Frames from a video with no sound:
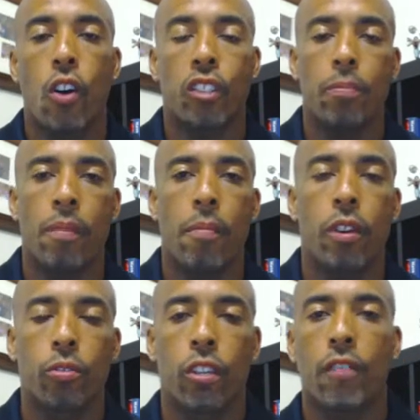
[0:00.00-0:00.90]
ultimate
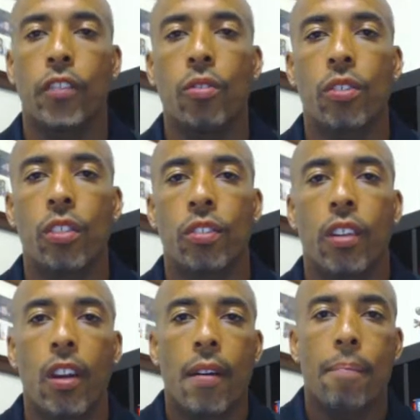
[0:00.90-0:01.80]
muscle
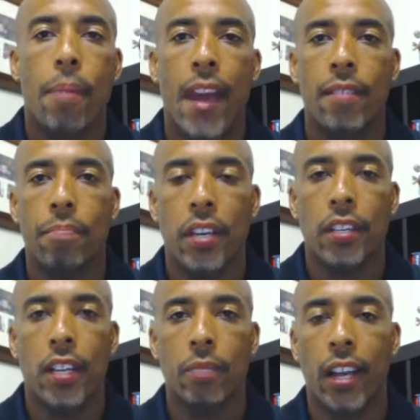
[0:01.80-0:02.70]
confusions patent
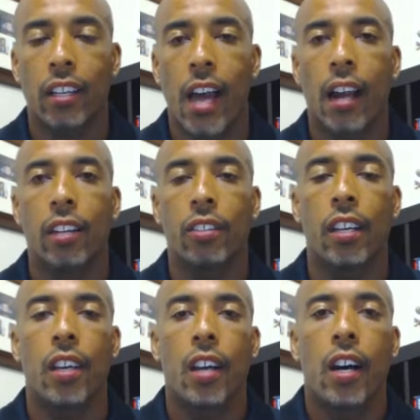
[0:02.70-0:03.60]
pending
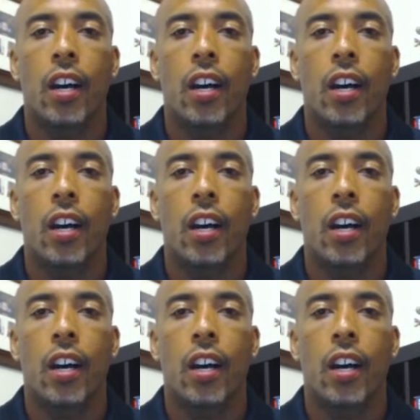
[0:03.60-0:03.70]
technology